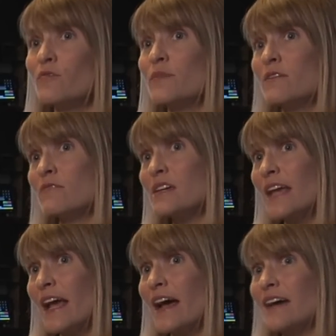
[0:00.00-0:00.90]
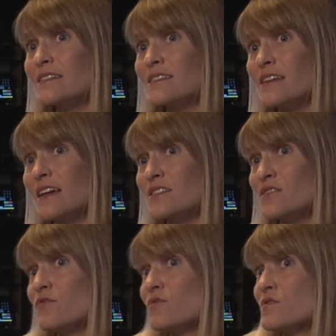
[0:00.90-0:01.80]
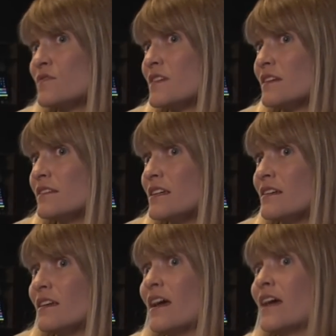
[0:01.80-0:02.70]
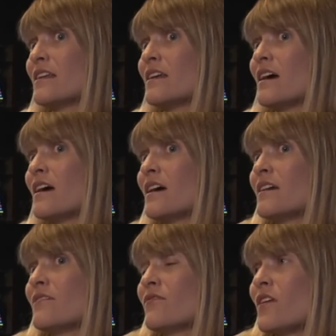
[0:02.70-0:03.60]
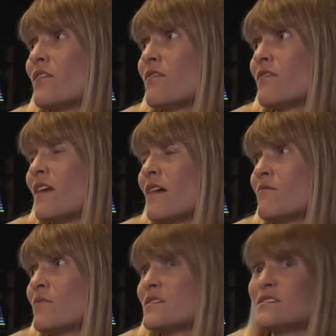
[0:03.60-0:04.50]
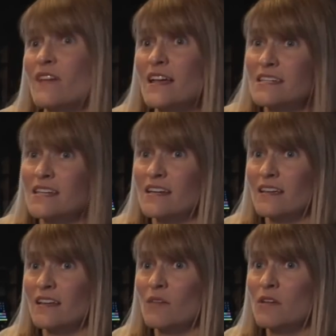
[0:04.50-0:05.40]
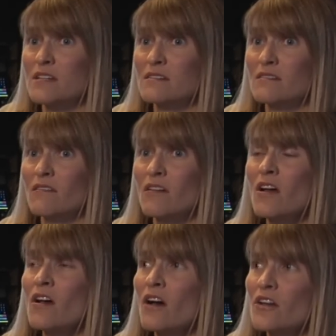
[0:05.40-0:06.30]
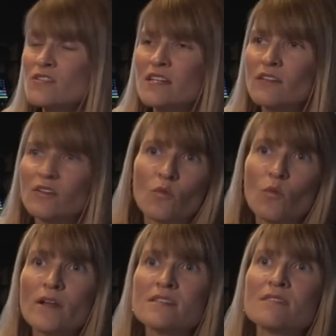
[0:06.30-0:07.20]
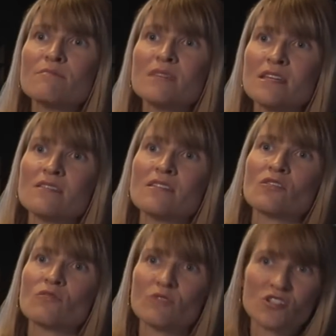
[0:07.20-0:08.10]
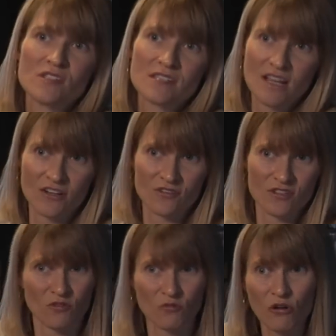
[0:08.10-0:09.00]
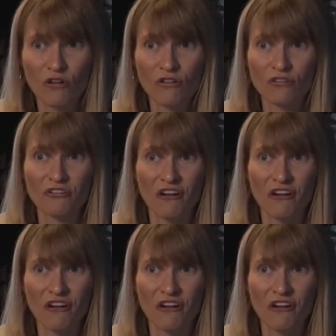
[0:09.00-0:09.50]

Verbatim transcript: were being recast as the foods of the elite, and I thought that was fascinating, and I wanted to understand, you know, what does it mean that the richest diners in the world